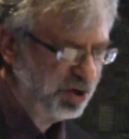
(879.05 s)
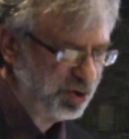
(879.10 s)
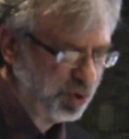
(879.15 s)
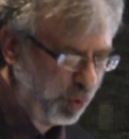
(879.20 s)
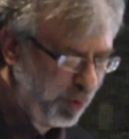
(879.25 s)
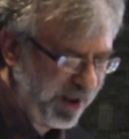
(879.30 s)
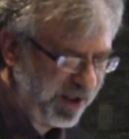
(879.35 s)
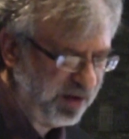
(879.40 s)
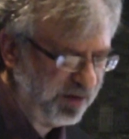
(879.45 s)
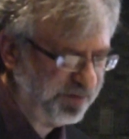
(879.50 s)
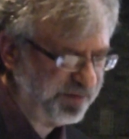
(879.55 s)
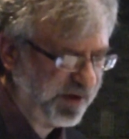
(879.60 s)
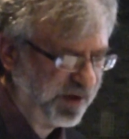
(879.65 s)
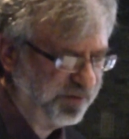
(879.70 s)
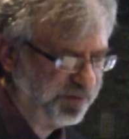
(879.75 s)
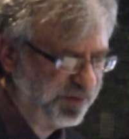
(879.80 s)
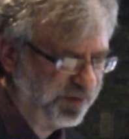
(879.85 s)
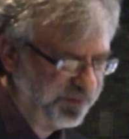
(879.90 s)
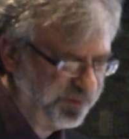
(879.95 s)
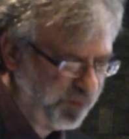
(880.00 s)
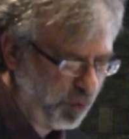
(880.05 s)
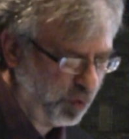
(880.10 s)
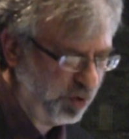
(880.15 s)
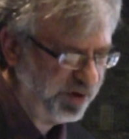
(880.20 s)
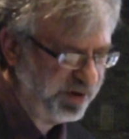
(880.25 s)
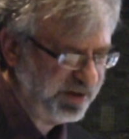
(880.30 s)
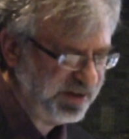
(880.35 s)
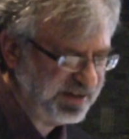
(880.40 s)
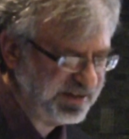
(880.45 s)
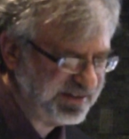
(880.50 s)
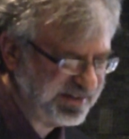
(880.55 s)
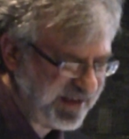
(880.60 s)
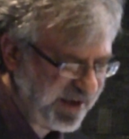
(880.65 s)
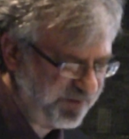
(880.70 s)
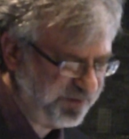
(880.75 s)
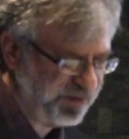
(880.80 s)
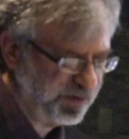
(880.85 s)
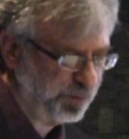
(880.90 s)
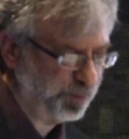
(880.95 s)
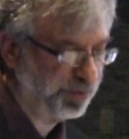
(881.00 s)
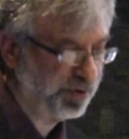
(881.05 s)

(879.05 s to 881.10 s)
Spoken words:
12 of the 47